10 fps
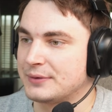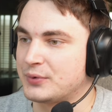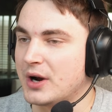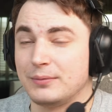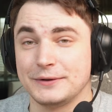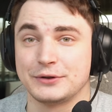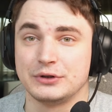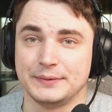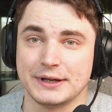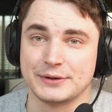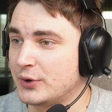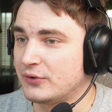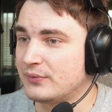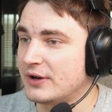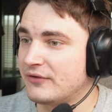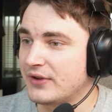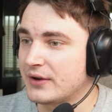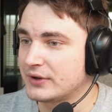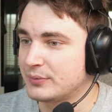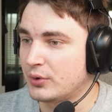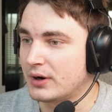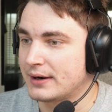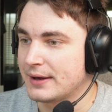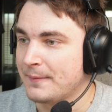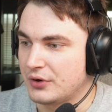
Probably sculpting is one of my favorite part.